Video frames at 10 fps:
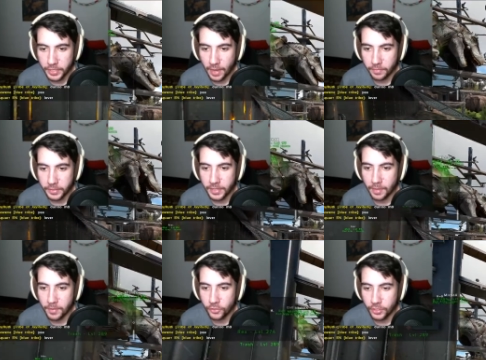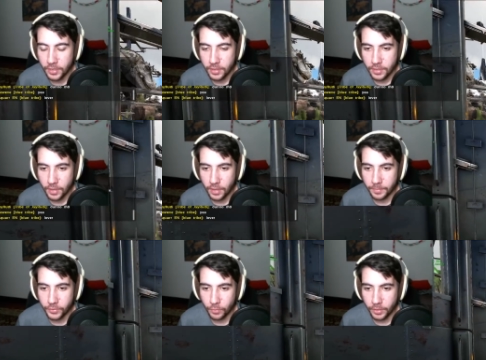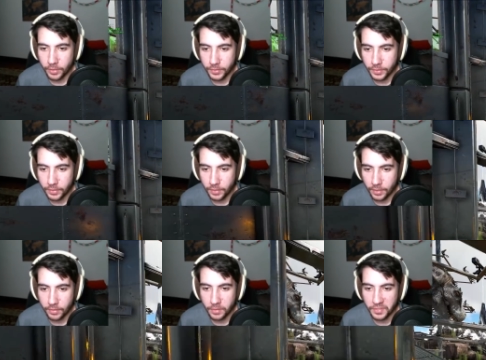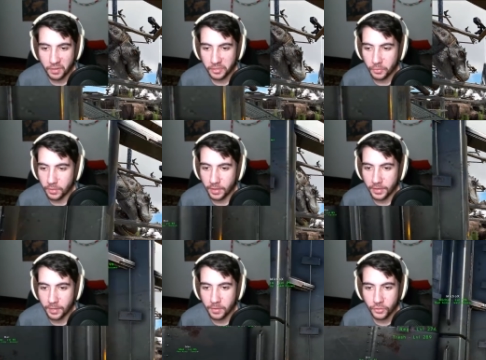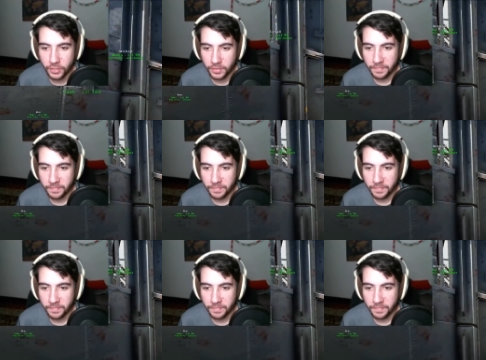heavily damaged, um, so we're gonna see, I don't know, it's not really doing a lot of damage.